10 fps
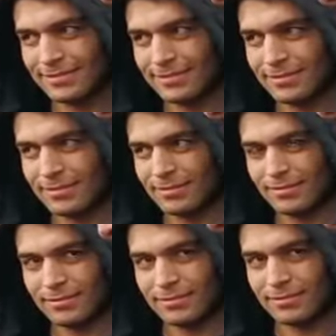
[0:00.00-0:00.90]

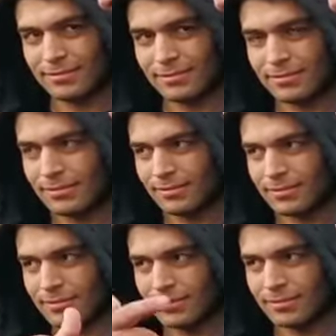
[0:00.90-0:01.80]

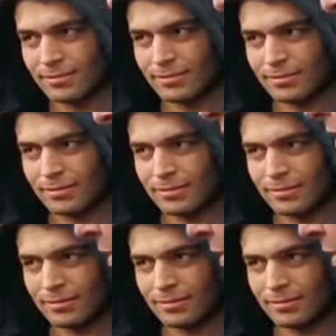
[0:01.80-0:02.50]
[no speech]